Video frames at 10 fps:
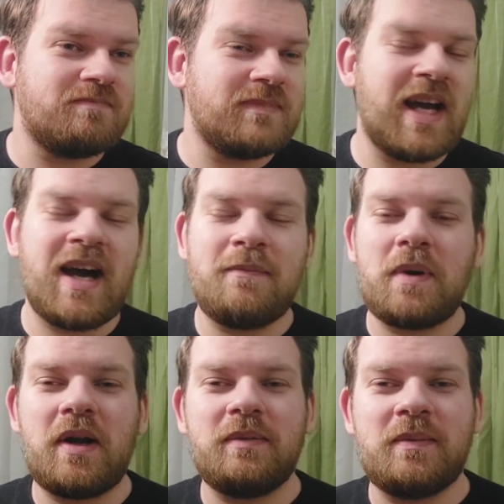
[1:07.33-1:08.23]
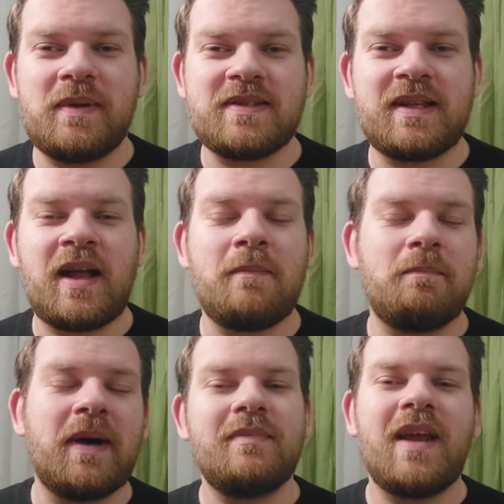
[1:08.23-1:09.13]
Yeah, I probably messed that up.
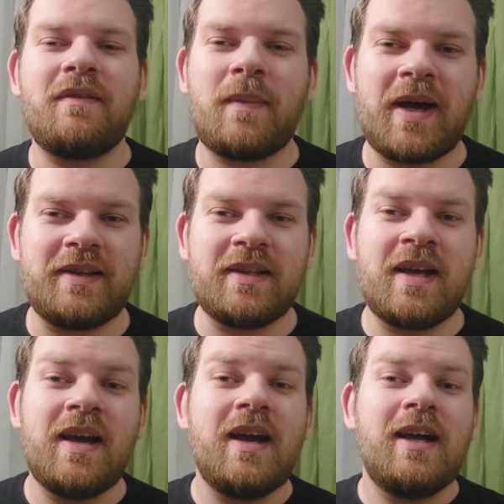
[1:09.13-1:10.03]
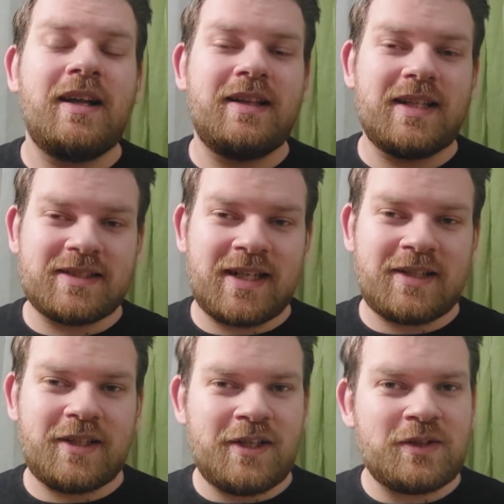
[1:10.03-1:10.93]
Never mind. Let's
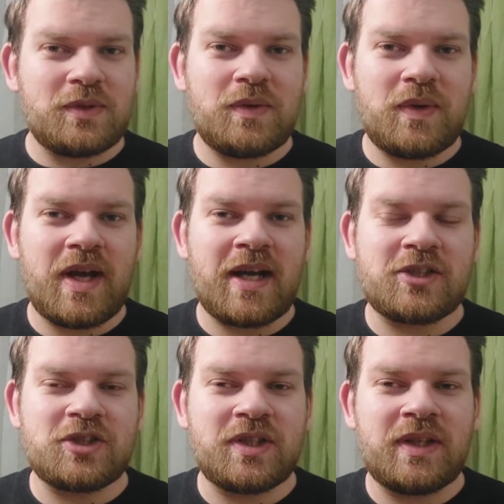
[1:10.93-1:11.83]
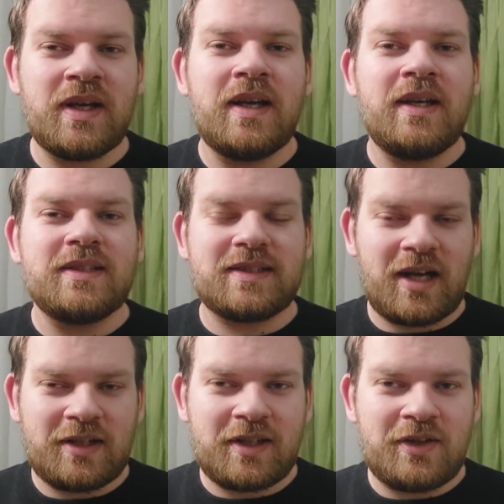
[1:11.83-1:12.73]
get into the reaction,
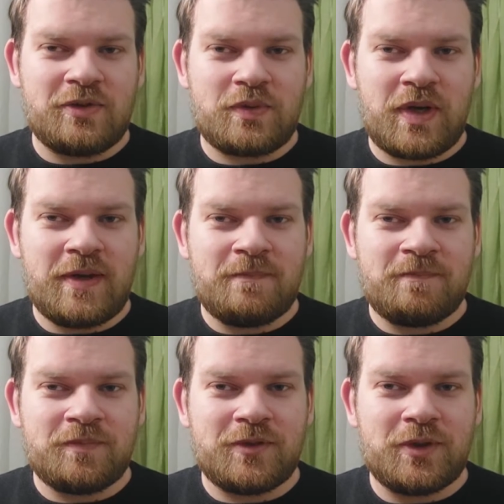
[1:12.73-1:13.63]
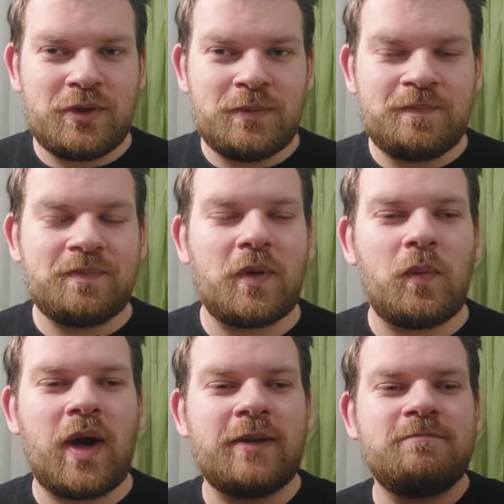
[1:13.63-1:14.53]
starting in 3, 2,
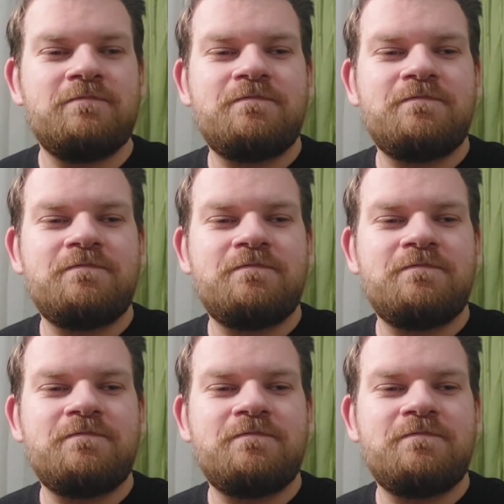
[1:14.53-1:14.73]
1.